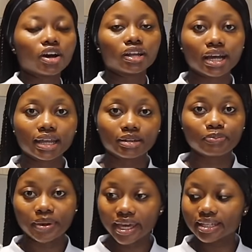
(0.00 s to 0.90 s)
got colored
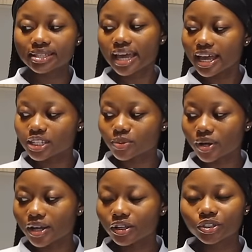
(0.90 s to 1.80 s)
pens as
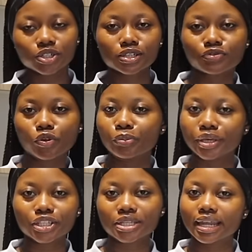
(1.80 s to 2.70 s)
well, just for
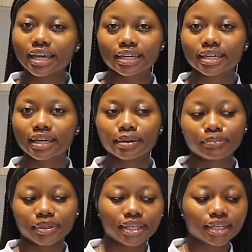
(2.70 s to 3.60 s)
me to like
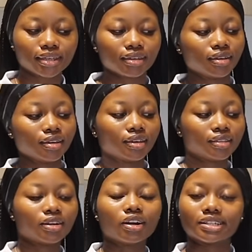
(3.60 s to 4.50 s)
be
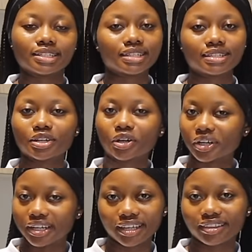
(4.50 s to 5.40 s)
the artistic
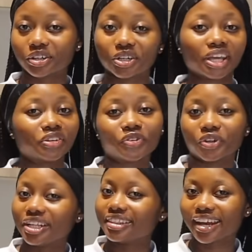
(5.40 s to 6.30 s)
girly, the creative
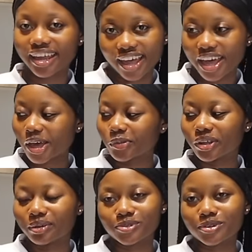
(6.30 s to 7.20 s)
girly that I am when
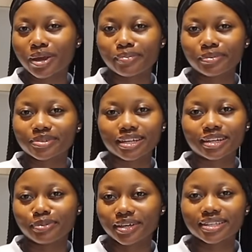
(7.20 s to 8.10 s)
I'm doing my Bible
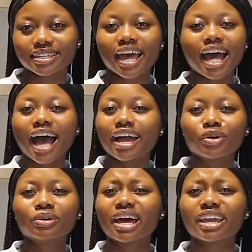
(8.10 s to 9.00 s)
study, because I
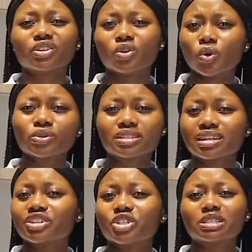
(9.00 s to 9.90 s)
don't like notes
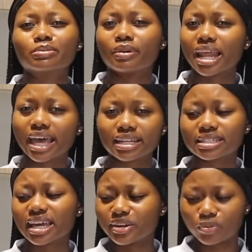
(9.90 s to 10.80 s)
that are just
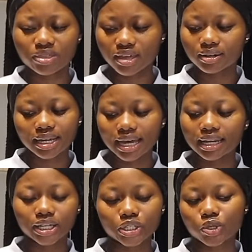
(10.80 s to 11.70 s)
bland and without
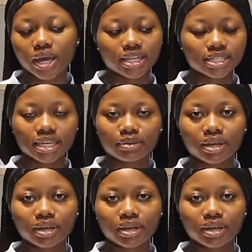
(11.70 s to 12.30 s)
color. So I had to get